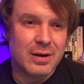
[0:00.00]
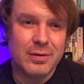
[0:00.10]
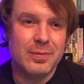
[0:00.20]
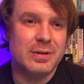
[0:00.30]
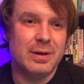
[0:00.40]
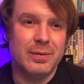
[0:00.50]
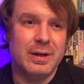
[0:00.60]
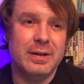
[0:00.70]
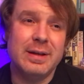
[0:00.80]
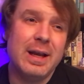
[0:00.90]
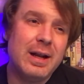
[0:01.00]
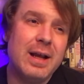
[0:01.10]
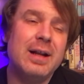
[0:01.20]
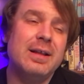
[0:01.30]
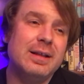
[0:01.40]
hundred percent what it is. And,
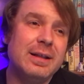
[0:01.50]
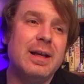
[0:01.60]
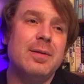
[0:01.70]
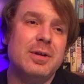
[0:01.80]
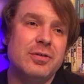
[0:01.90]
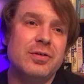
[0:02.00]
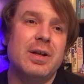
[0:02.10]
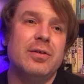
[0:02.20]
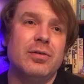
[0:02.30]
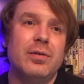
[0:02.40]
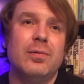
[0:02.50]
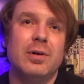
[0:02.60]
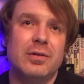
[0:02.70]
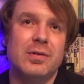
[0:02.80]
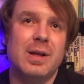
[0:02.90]
and I think the animation style sort of
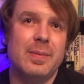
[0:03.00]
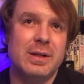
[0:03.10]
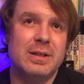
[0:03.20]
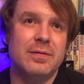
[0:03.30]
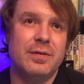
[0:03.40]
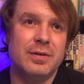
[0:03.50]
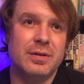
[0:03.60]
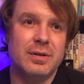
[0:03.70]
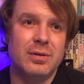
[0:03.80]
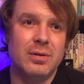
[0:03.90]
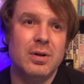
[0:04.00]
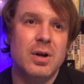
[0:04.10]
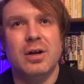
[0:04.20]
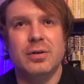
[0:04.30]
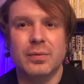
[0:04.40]
works for that because it feels a little
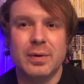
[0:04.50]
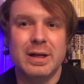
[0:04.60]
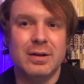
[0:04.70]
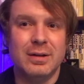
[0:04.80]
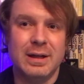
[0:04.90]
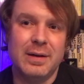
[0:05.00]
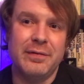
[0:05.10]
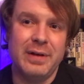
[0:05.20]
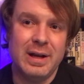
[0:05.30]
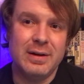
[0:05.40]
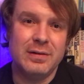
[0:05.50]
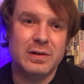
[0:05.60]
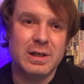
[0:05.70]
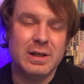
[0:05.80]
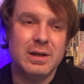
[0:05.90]
unreal, like a
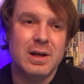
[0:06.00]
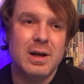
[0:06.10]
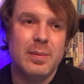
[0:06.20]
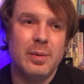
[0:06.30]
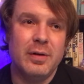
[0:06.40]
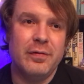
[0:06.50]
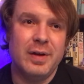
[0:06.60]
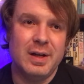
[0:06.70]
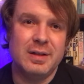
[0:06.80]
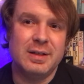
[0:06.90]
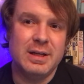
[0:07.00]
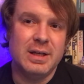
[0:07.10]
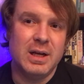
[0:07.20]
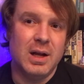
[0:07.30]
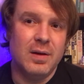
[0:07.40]
fantasy, but a
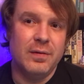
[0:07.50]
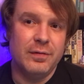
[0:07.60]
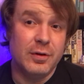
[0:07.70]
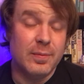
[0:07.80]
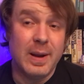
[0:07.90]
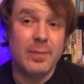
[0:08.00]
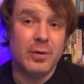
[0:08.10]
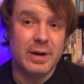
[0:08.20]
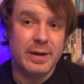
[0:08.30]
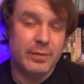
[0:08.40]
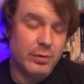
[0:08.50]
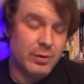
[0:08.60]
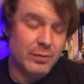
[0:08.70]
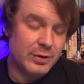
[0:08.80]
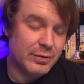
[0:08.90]
fantasy of your memory or
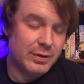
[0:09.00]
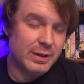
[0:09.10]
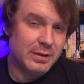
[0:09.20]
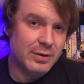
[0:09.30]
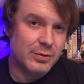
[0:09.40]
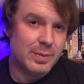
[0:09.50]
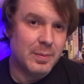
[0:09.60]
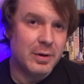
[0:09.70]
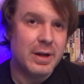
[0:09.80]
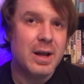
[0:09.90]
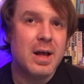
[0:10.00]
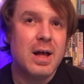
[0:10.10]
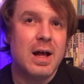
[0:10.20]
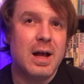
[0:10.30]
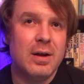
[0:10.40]
Richard Linklater's memory.
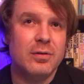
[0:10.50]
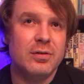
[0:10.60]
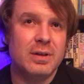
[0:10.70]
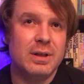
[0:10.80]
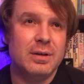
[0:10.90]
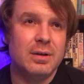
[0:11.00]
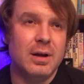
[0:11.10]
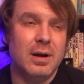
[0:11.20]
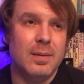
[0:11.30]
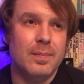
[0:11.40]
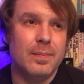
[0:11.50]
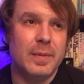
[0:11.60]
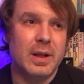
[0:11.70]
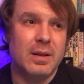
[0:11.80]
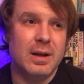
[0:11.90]
I also think um,
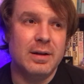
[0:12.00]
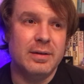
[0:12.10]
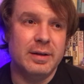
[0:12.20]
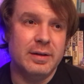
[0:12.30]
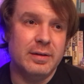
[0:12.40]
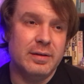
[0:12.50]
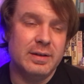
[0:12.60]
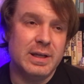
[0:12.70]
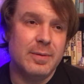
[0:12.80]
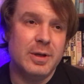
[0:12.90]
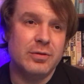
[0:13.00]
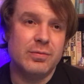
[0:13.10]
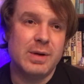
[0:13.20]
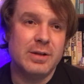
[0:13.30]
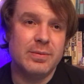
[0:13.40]
a lot of the, this animation
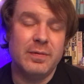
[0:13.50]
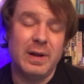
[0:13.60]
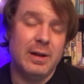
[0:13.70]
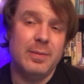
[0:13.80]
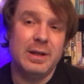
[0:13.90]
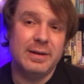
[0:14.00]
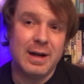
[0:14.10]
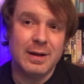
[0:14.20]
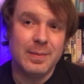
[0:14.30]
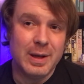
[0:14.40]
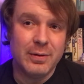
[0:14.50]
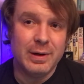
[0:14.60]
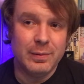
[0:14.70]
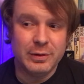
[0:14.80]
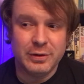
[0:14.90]
reminds me of an animated documentary,
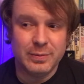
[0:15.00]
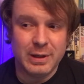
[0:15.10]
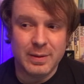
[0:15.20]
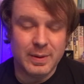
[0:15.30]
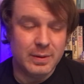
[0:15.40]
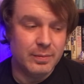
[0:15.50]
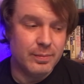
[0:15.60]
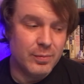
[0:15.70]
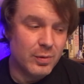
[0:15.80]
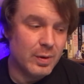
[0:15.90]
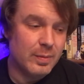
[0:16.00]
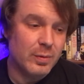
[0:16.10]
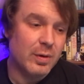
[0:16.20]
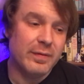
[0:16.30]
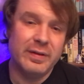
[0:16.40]
which is becoming more and
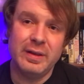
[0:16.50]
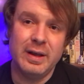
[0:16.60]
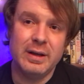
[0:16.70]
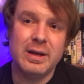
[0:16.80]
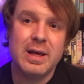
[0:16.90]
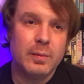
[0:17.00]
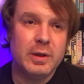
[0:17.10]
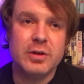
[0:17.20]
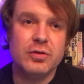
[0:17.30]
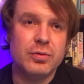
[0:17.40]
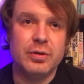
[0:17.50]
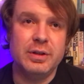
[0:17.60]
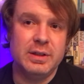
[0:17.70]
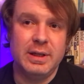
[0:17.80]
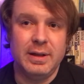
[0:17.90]
more of a thing because you
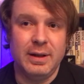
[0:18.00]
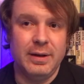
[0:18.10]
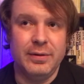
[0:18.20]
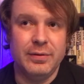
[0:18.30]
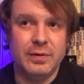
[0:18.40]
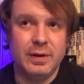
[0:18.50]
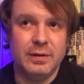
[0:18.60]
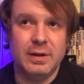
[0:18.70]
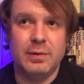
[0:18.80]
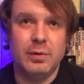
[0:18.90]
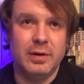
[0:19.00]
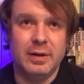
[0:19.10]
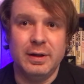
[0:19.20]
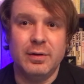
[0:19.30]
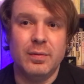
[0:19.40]
couldn't see a lot of those things. Like, what are
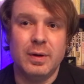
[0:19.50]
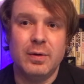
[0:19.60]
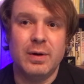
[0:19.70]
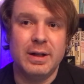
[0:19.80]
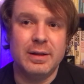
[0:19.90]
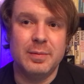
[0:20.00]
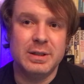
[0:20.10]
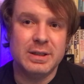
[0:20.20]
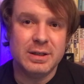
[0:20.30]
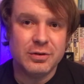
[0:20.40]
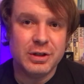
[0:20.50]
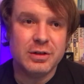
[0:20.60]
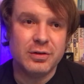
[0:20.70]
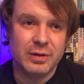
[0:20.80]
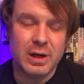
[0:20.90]
they going to recreate them in C G?
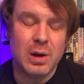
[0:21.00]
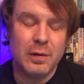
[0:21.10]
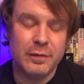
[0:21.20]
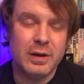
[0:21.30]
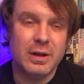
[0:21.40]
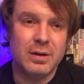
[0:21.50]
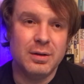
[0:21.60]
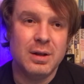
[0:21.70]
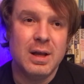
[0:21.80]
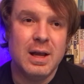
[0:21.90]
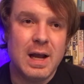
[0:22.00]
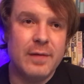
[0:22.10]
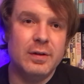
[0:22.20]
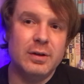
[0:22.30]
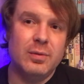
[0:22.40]
So they all feel, have
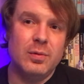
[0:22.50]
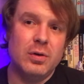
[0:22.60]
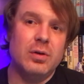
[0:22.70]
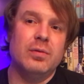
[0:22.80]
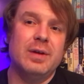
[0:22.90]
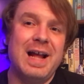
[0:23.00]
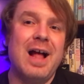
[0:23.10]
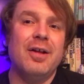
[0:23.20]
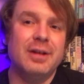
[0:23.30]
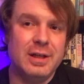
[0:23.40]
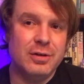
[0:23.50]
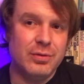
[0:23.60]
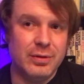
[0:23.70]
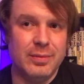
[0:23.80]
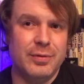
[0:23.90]
a little more reality to
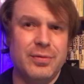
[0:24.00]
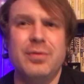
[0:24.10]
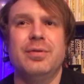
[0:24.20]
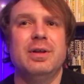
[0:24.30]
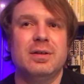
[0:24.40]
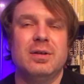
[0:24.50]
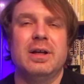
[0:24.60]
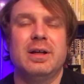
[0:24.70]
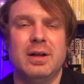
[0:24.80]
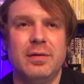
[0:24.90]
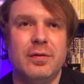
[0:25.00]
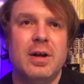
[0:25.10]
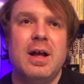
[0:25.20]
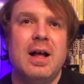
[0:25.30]
them through this like kind of